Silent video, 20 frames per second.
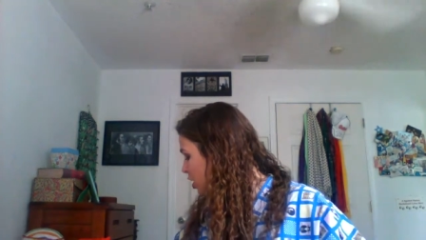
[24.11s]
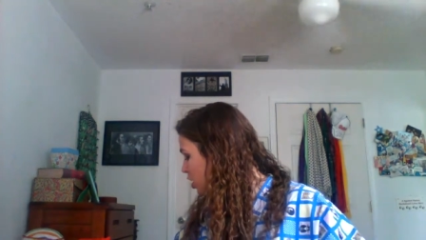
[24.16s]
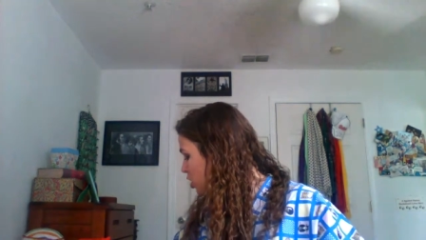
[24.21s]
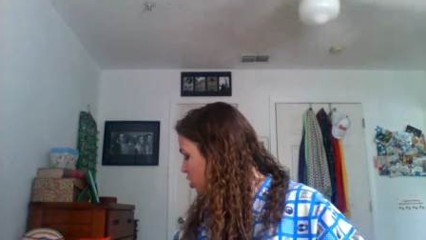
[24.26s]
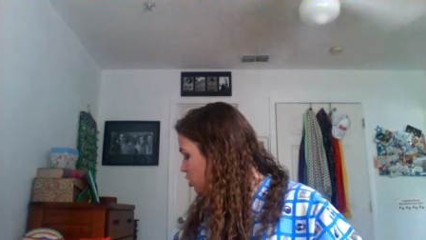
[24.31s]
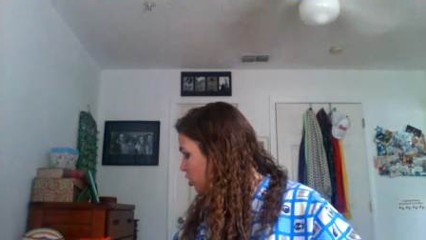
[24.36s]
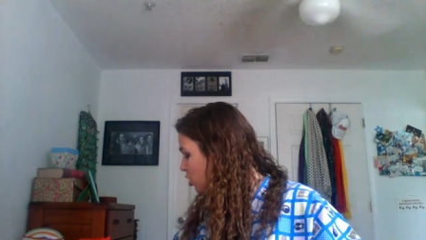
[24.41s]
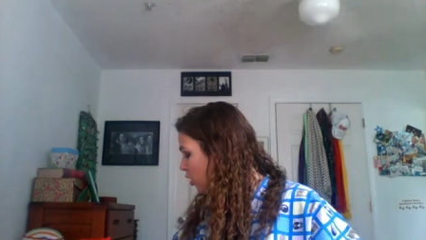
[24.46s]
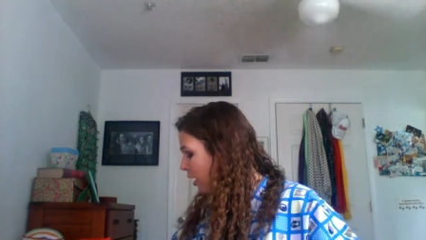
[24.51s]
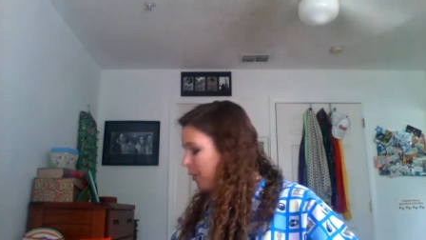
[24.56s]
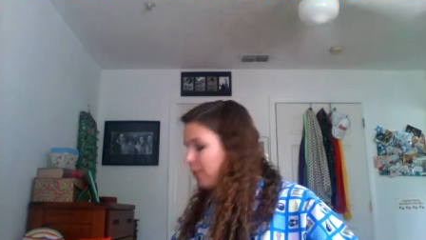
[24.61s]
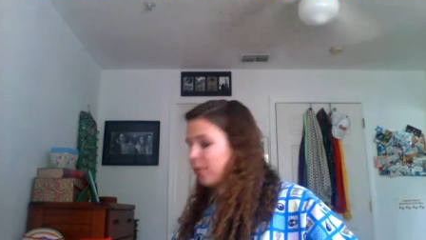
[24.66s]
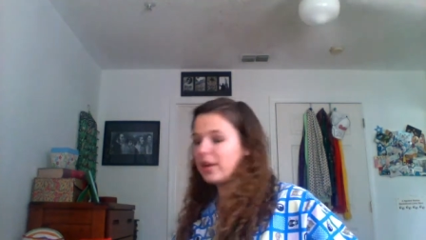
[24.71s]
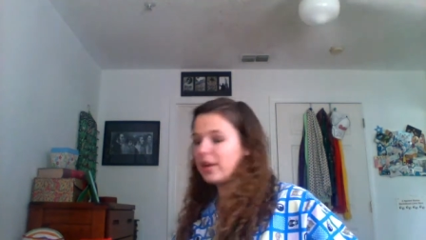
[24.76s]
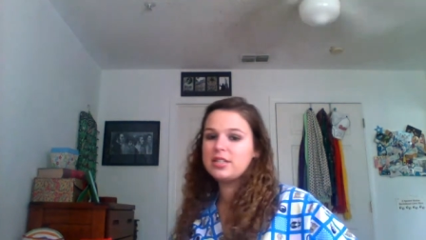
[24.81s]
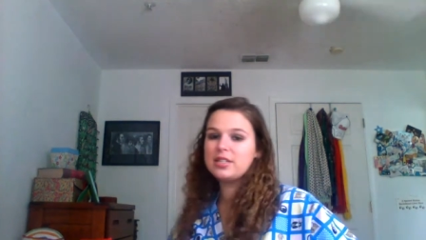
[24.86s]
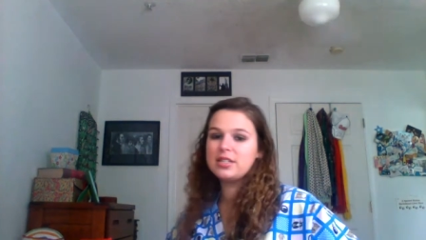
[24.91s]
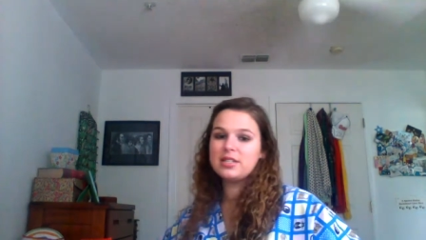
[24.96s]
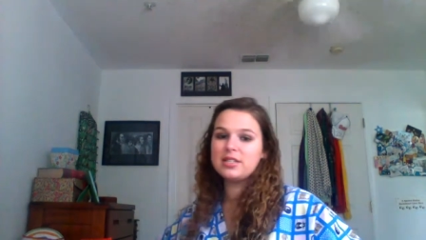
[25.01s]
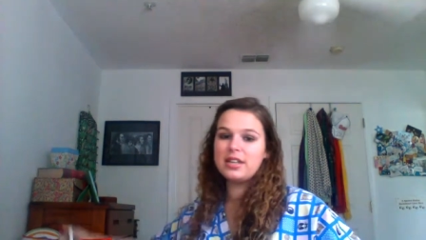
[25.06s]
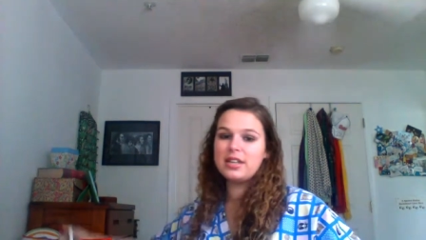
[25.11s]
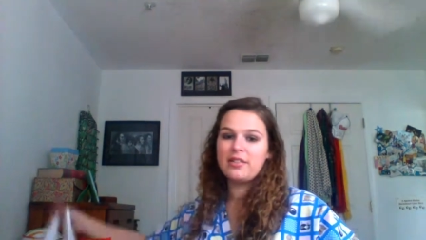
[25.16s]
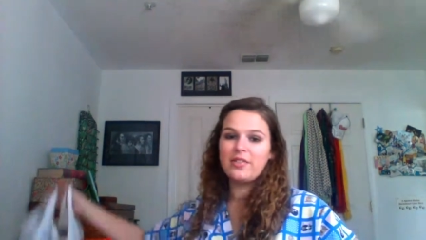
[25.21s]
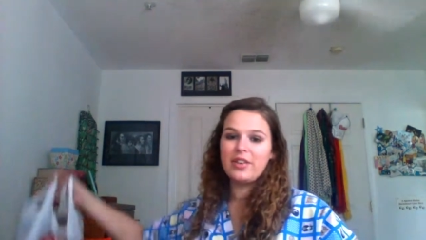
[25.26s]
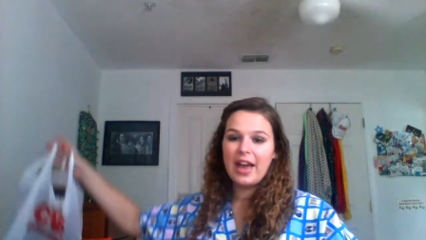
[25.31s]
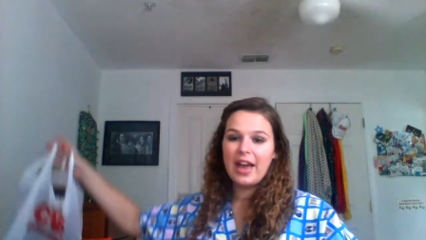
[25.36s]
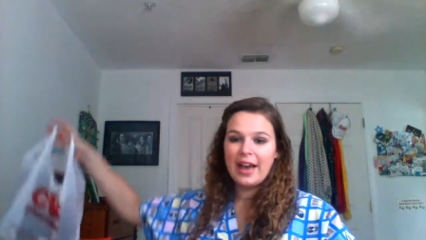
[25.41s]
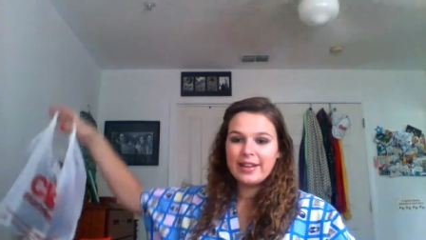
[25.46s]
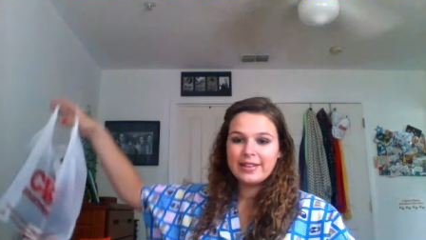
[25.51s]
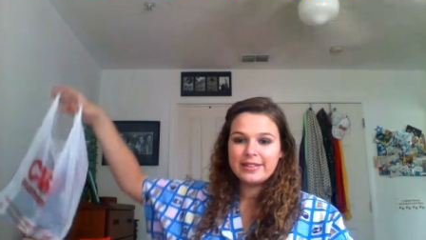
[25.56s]
So, I went to
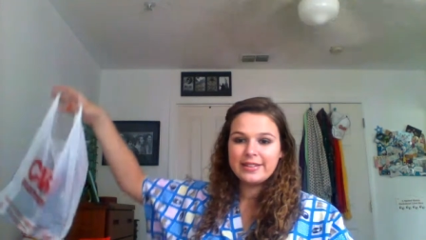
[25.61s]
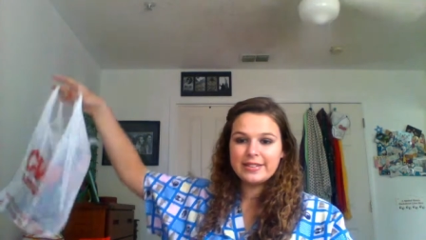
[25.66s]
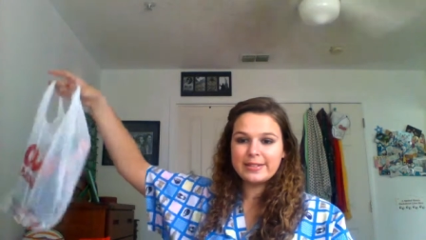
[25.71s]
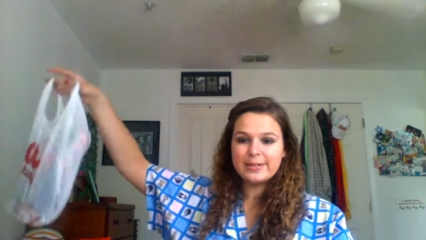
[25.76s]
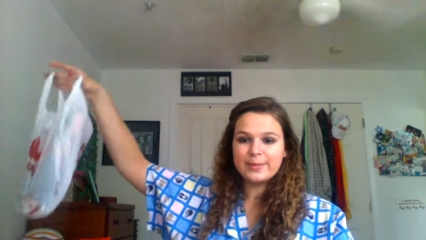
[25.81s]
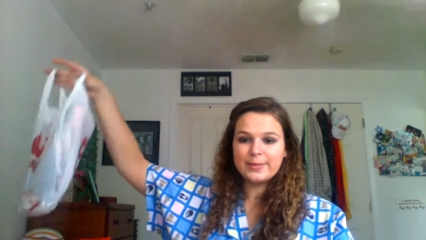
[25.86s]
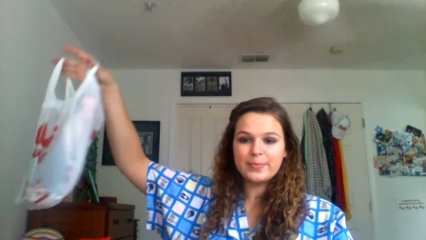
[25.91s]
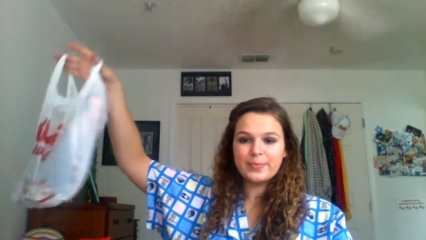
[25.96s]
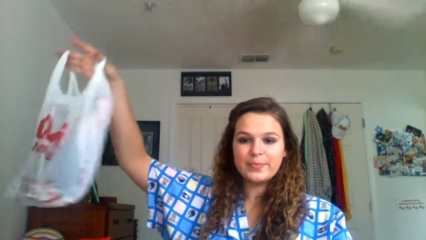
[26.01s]
CVS